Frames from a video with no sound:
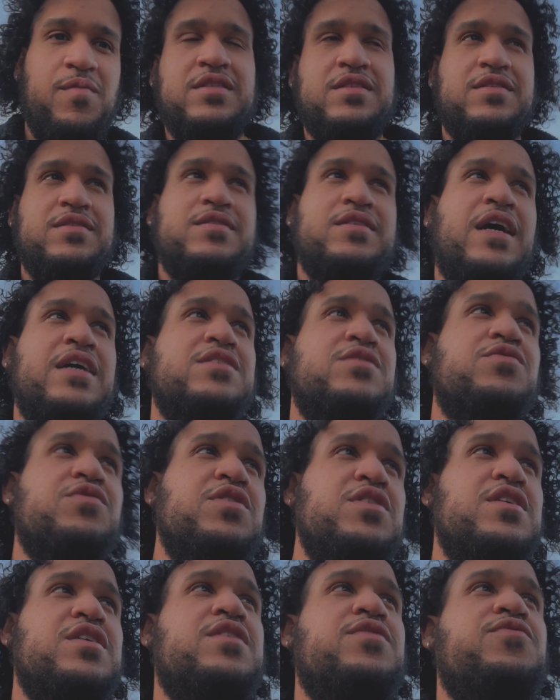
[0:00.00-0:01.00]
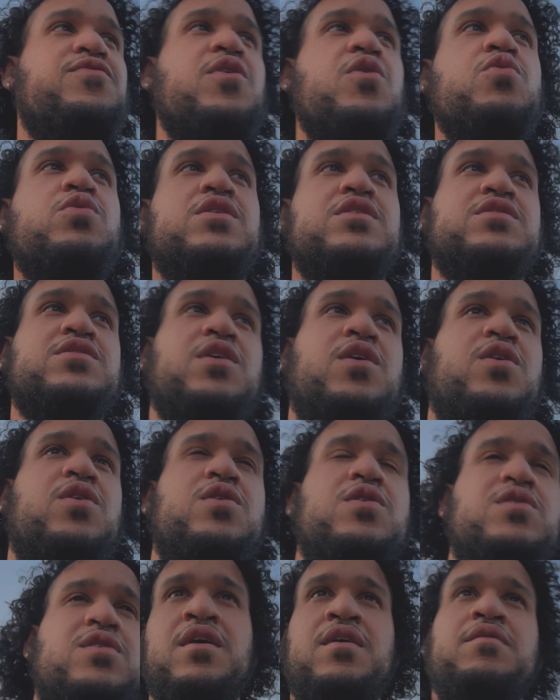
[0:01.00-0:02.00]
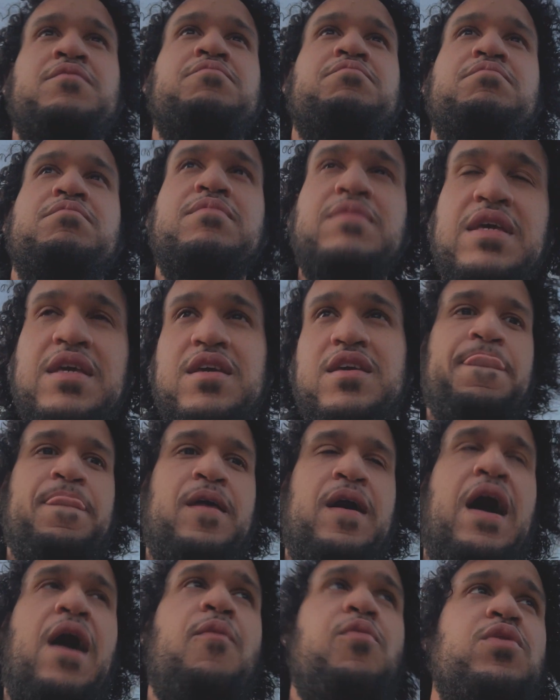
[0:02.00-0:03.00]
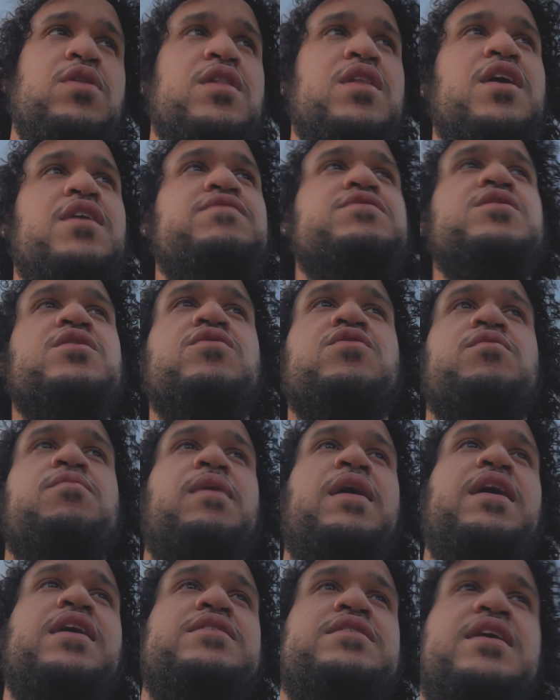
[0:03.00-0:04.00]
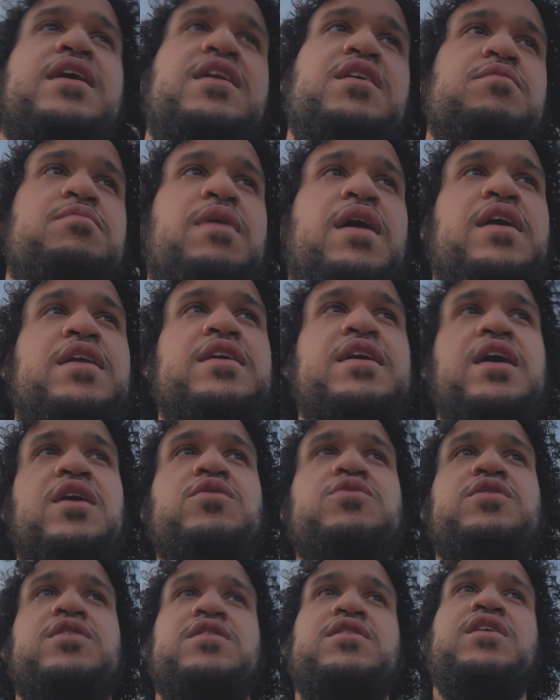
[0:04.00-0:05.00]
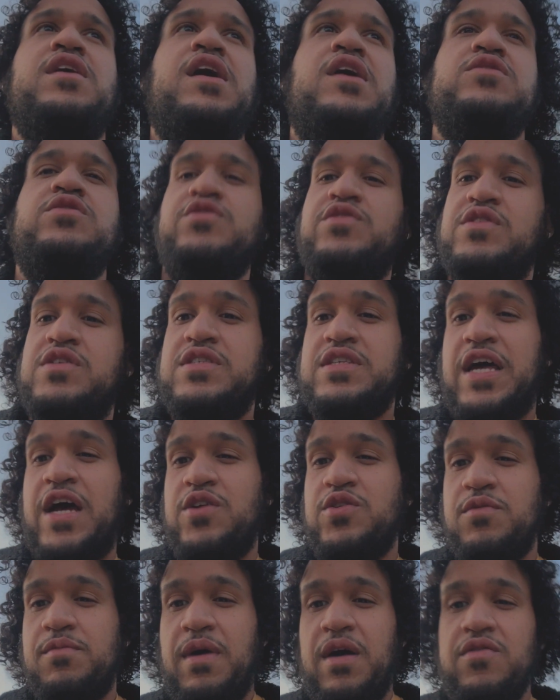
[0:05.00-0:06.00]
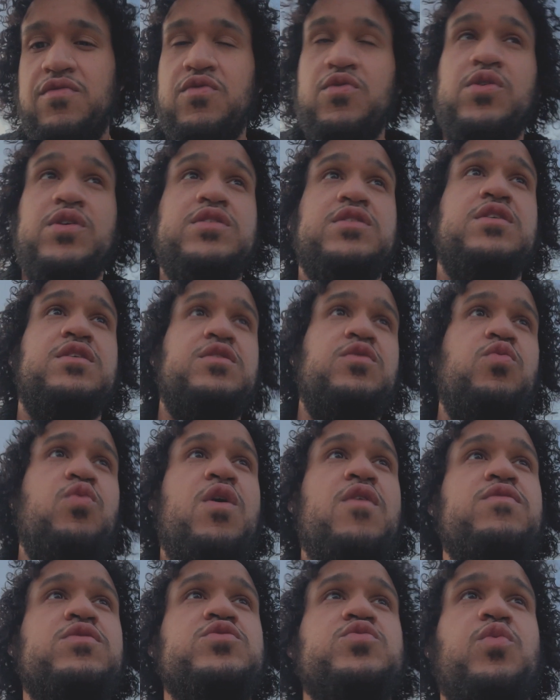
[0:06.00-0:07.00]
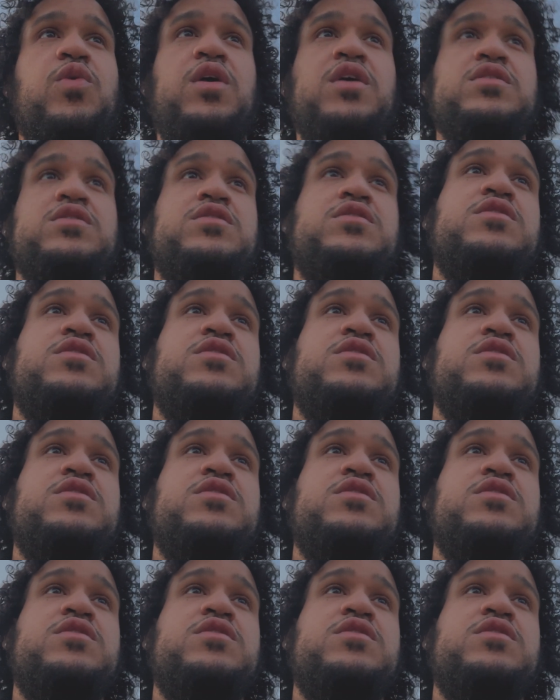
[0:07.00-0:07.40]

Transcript: not to really focus on me, I would love to remind anybody out there under the sound of my voice and whoever's watching this